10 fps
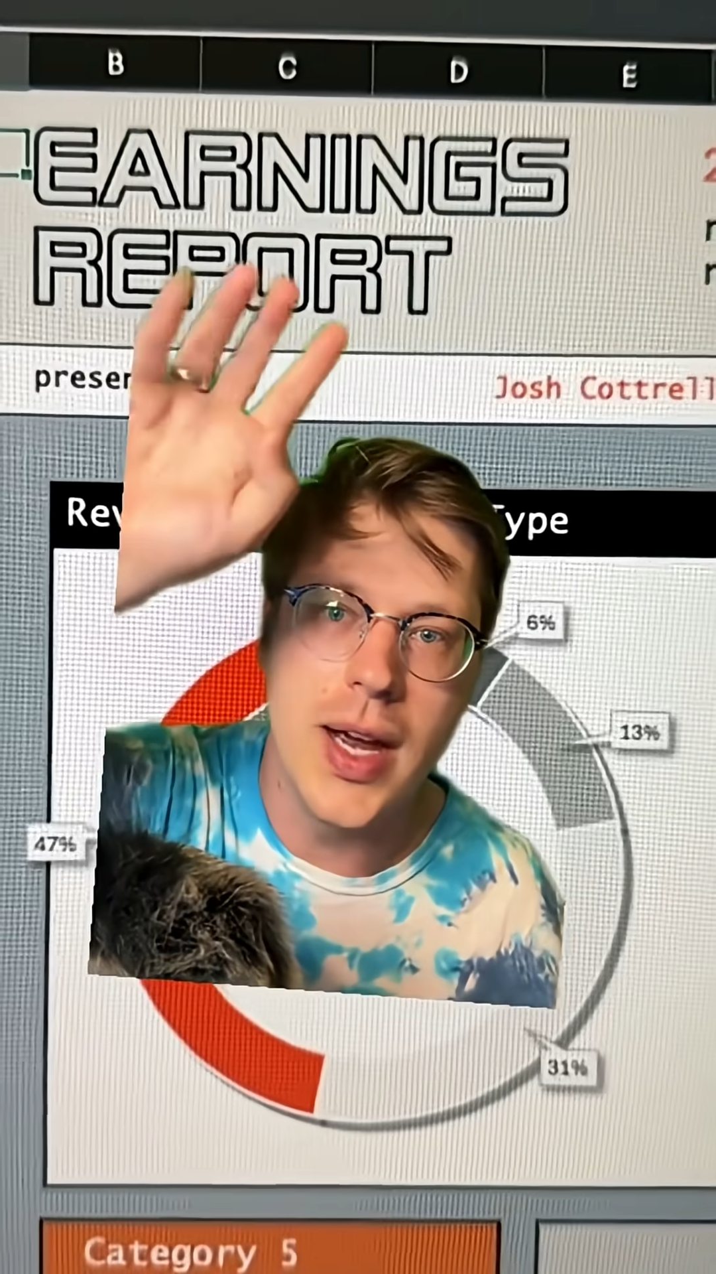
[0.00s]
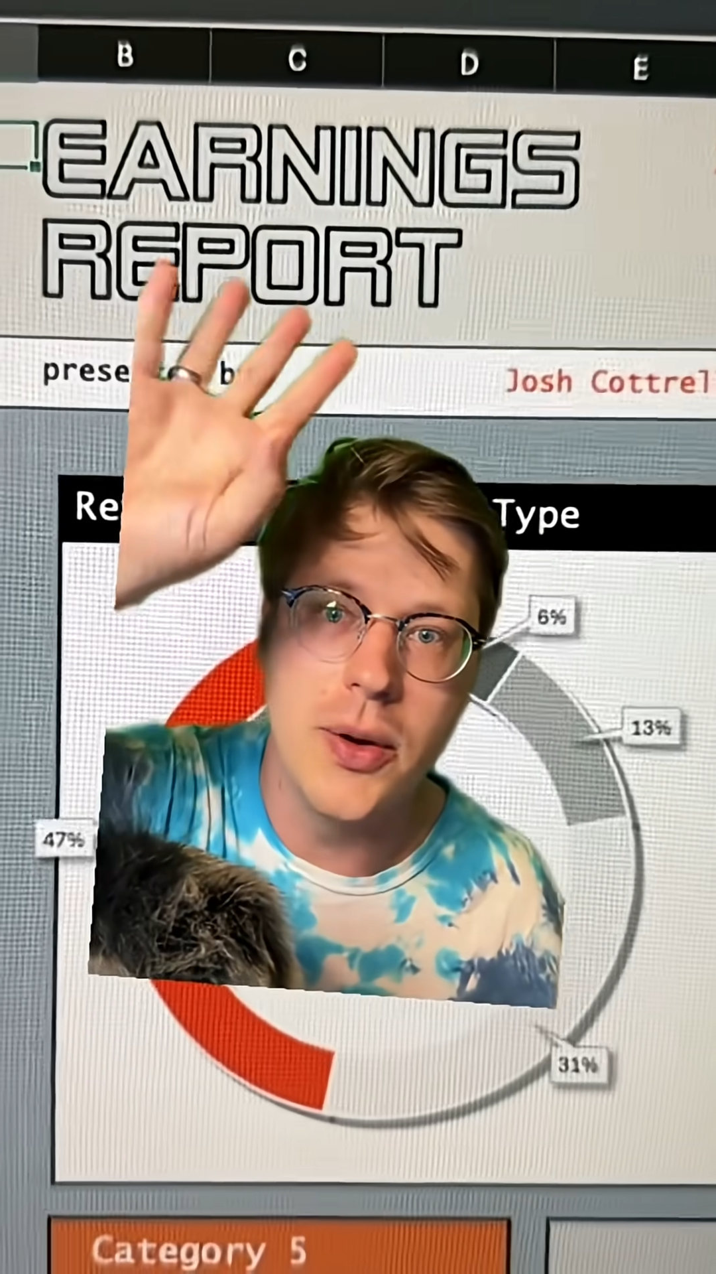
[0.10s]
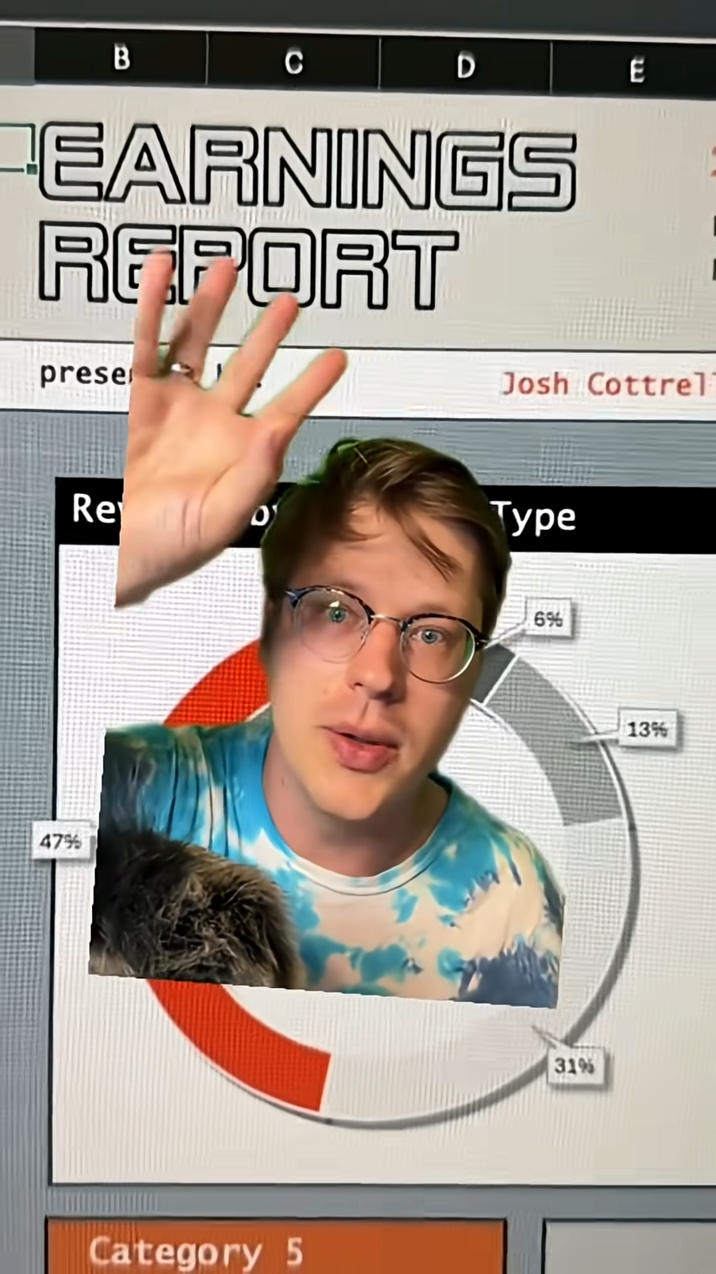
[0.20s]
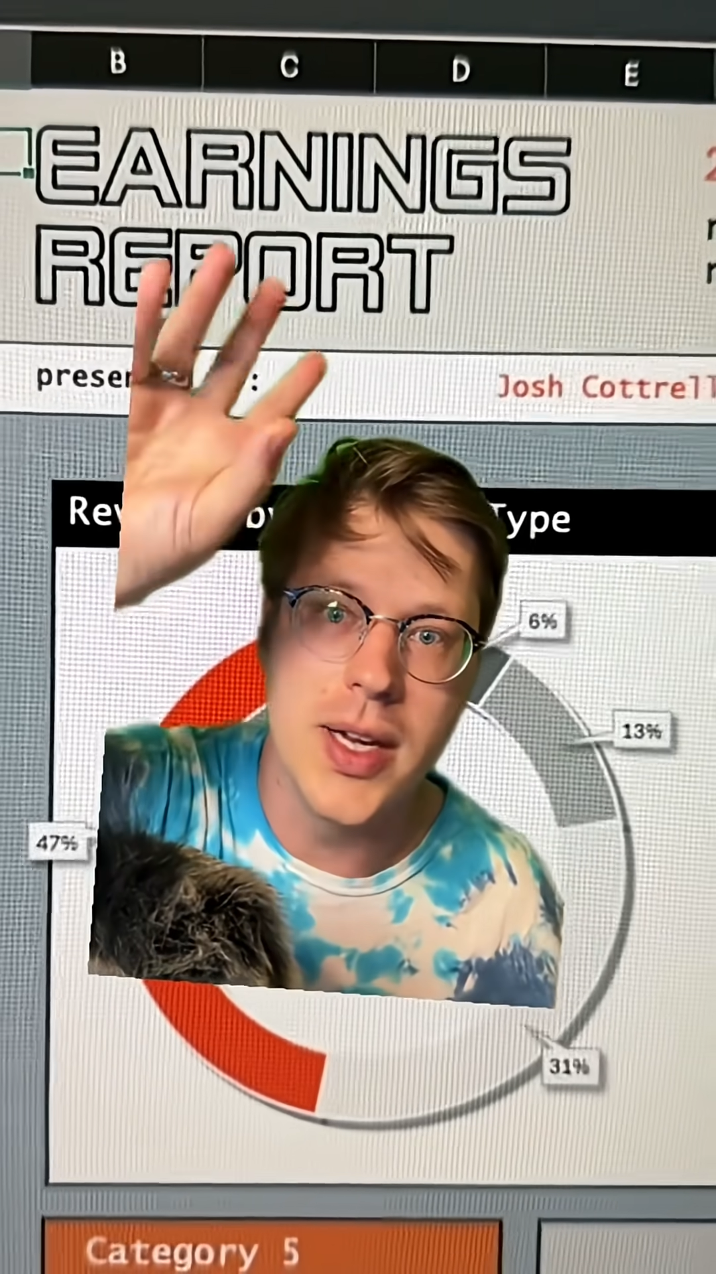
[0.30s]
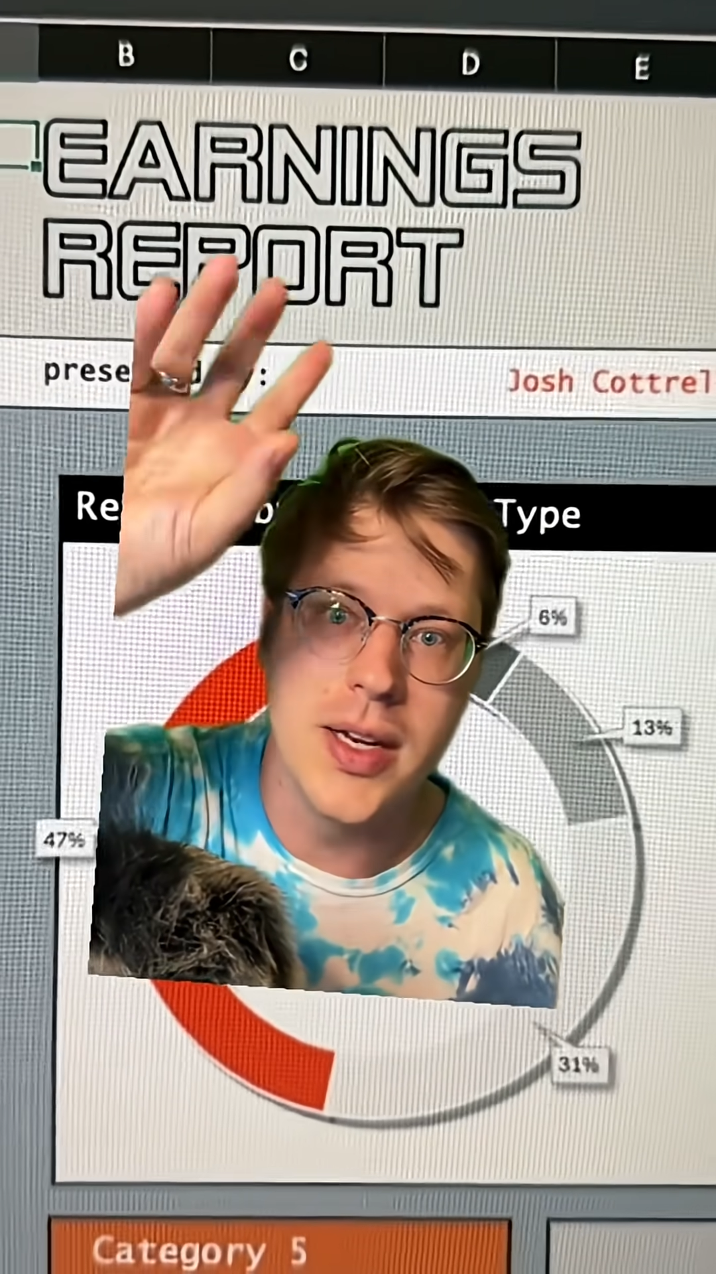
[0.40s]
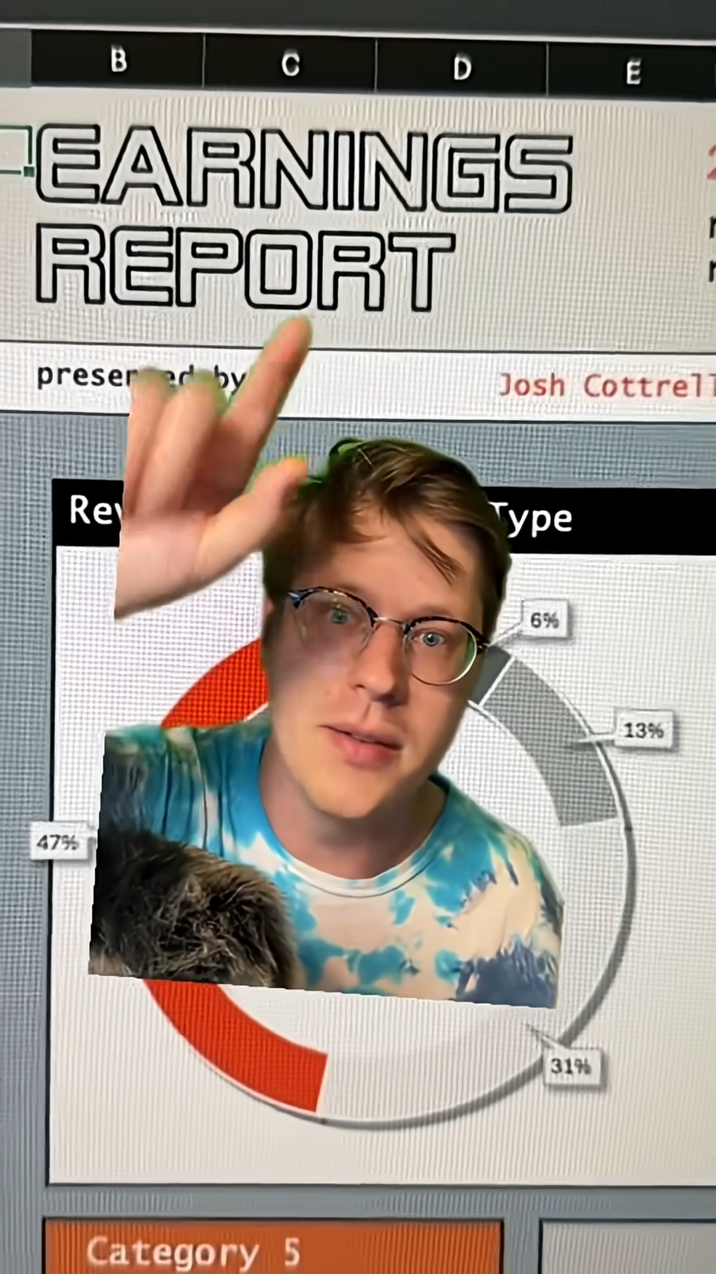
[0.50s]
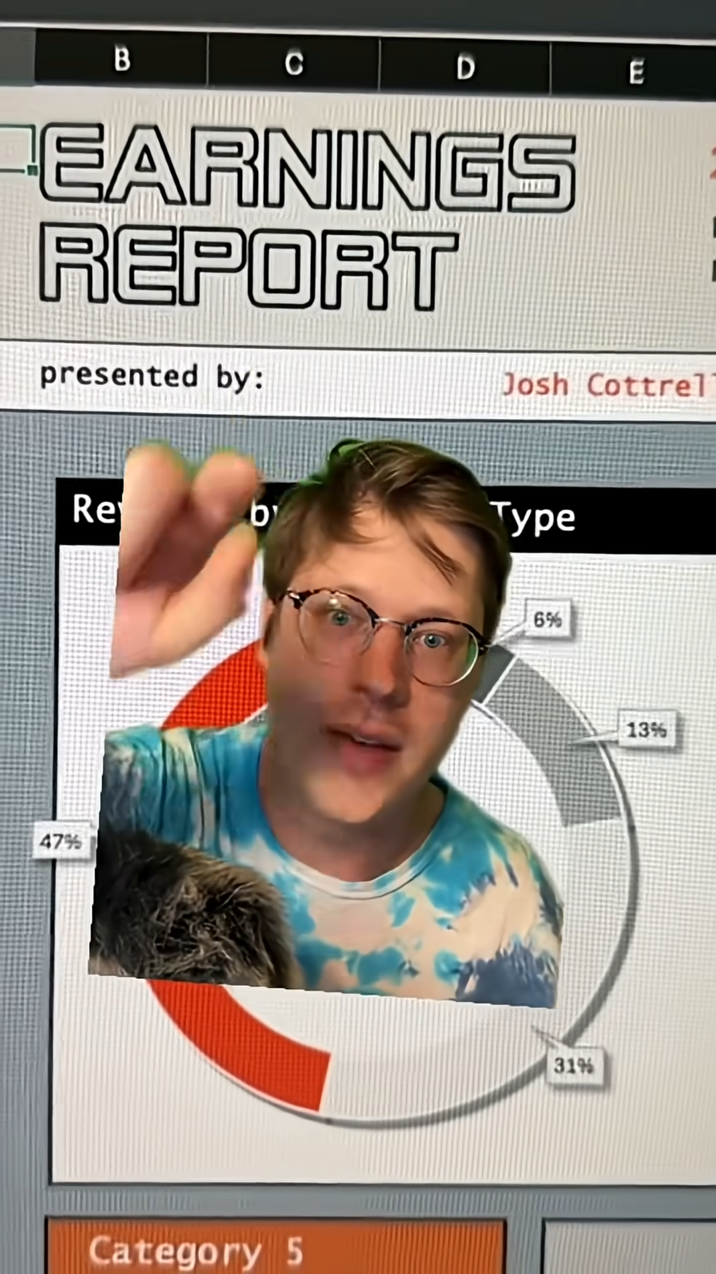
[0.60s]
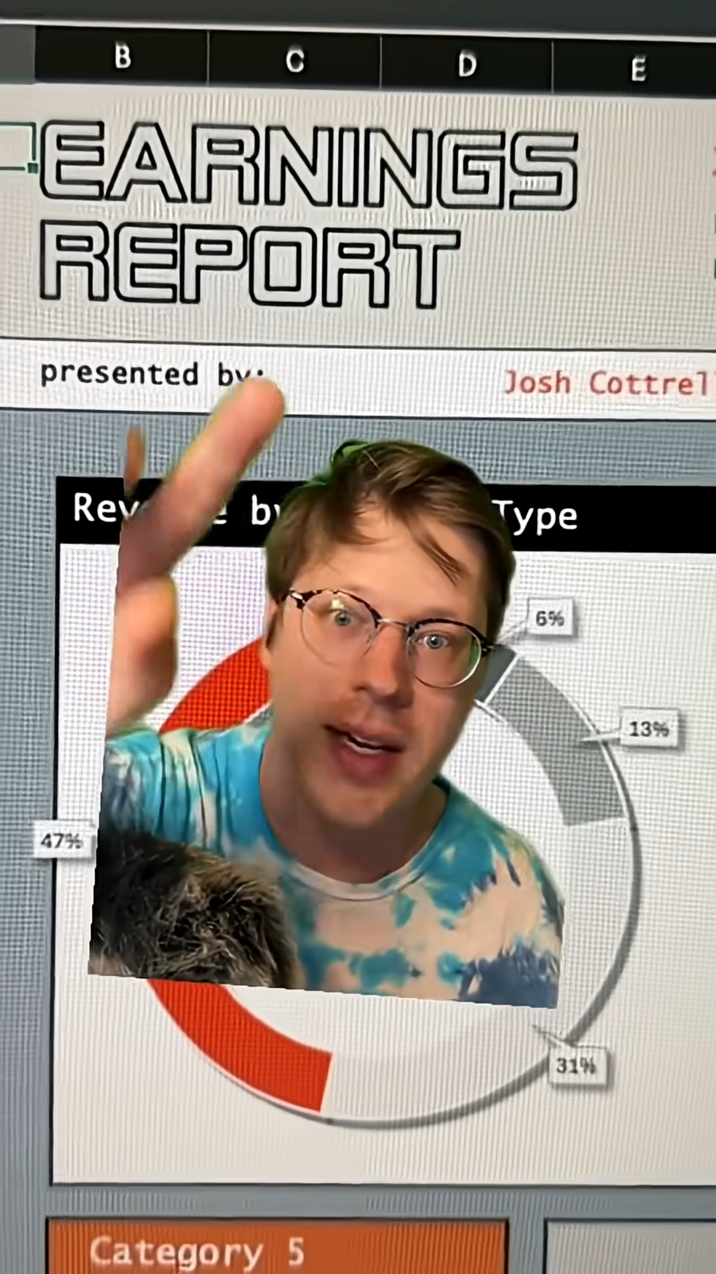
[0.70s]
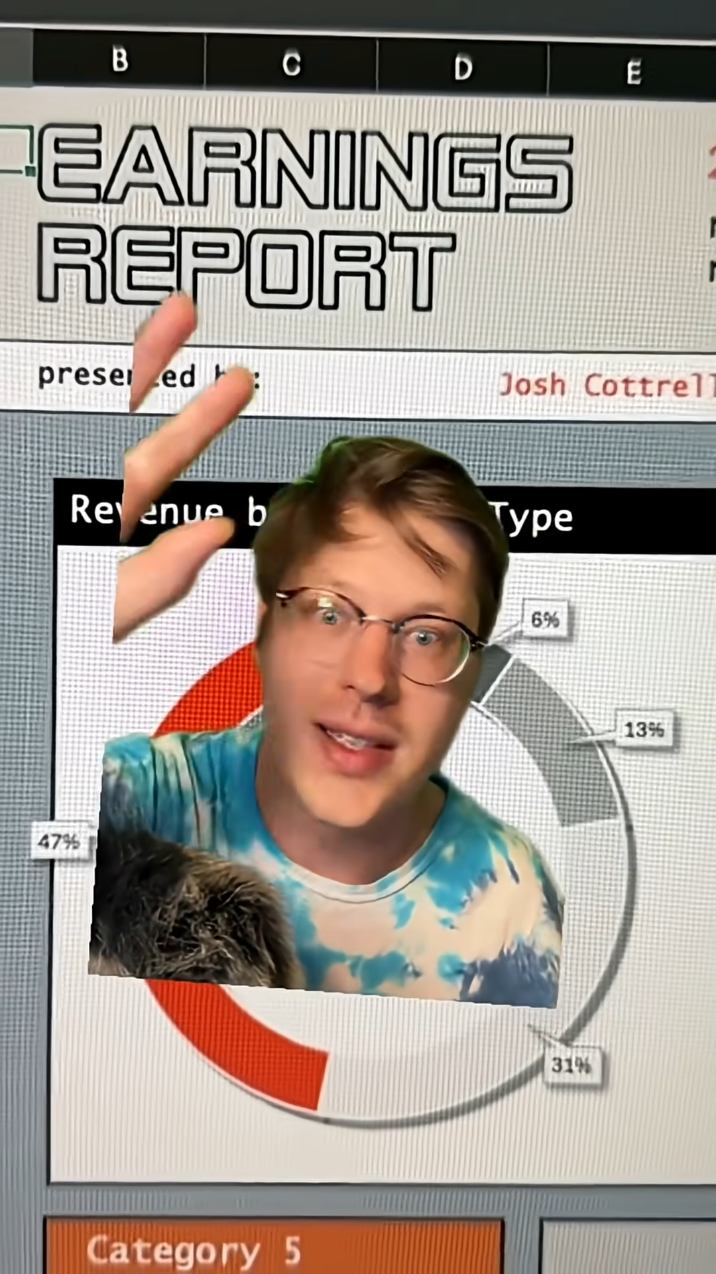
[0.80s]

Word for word: outline effect.